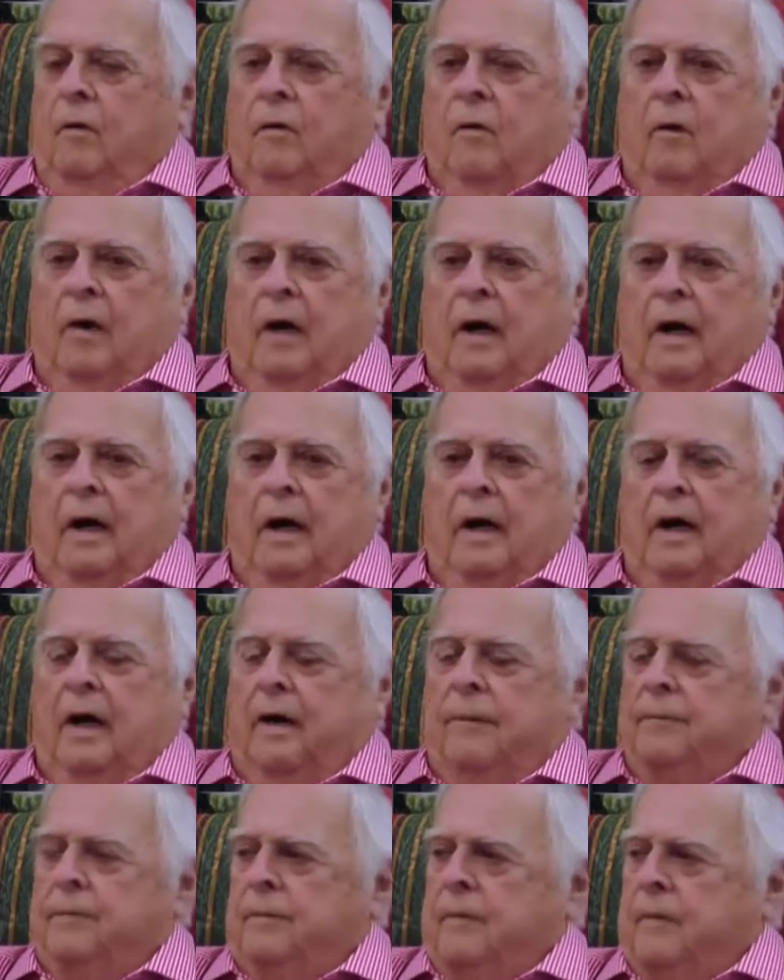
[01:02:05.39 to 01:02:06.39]
why
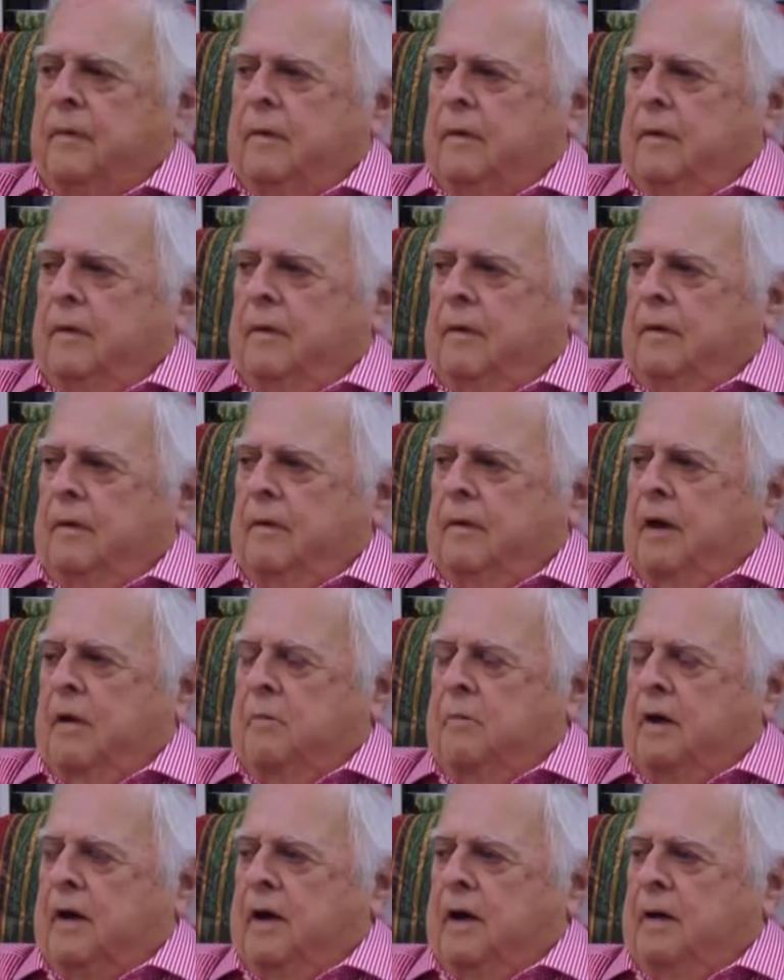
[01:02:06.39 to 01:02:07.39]
uh, they
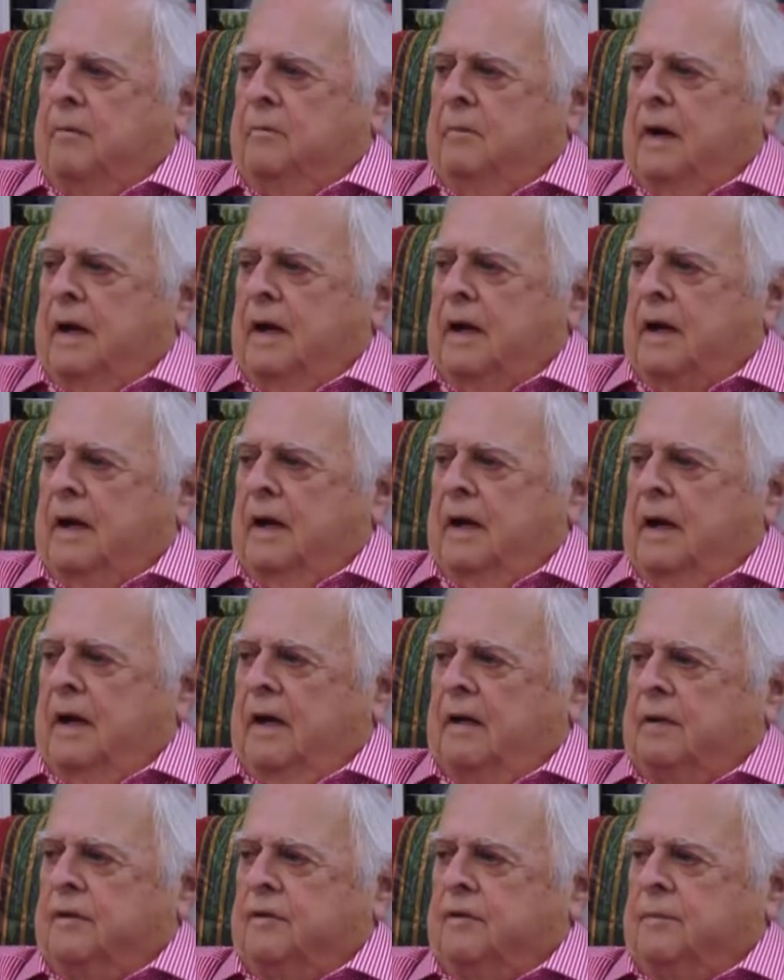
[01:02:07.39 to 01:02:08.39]
became my
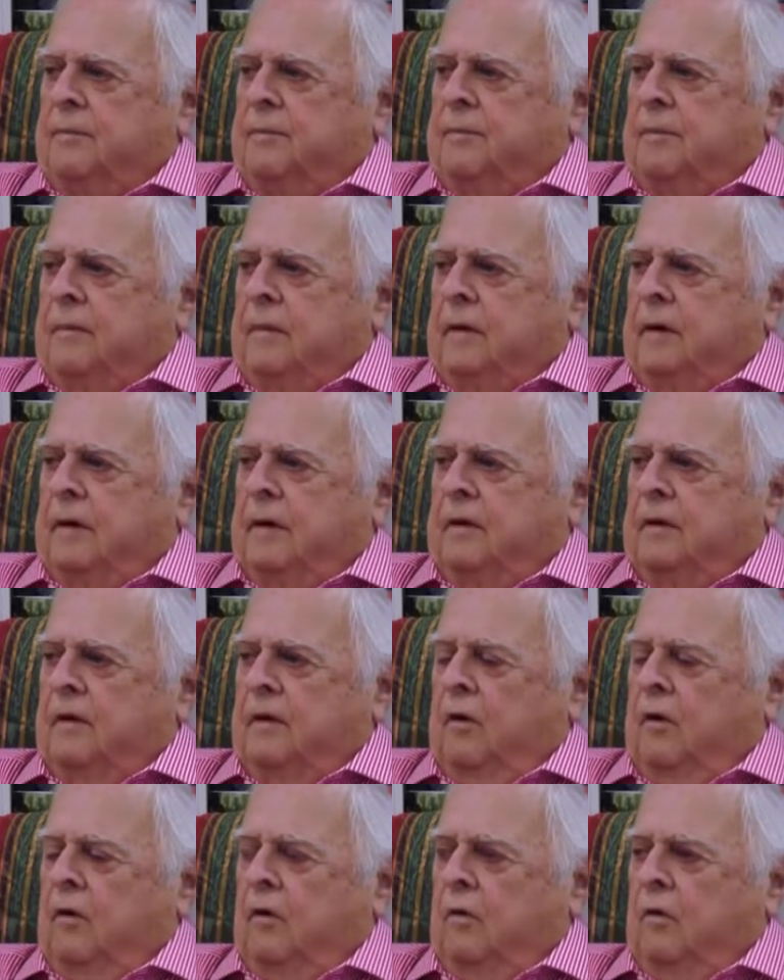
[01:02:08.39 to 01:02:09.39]
clients in
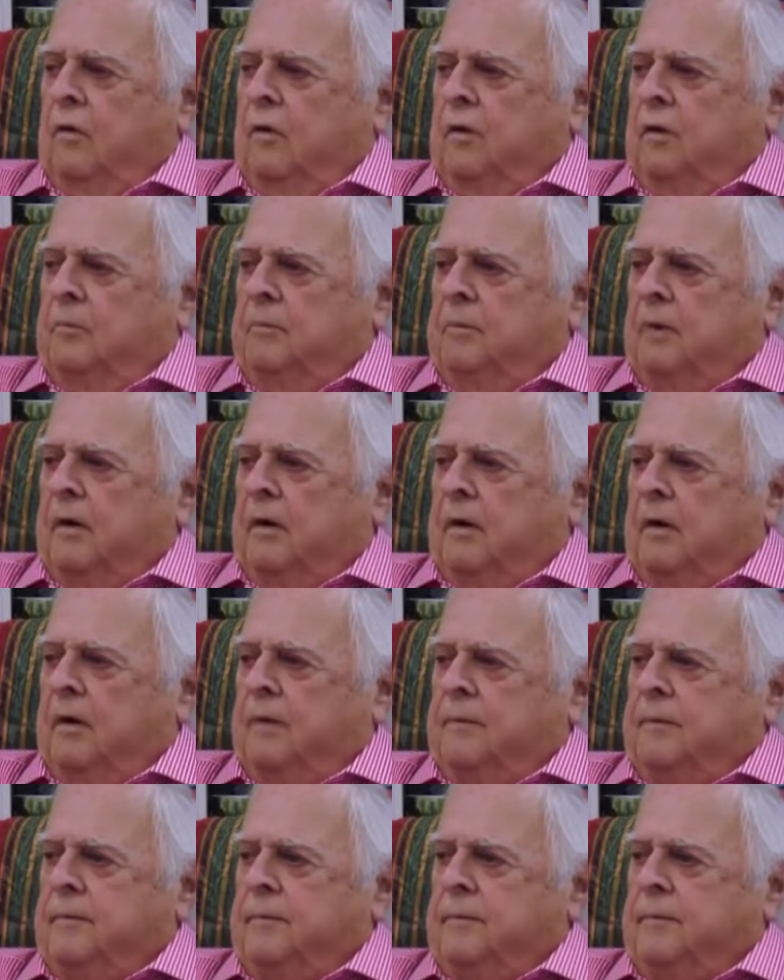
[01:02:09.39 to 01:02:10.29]
whole or in part.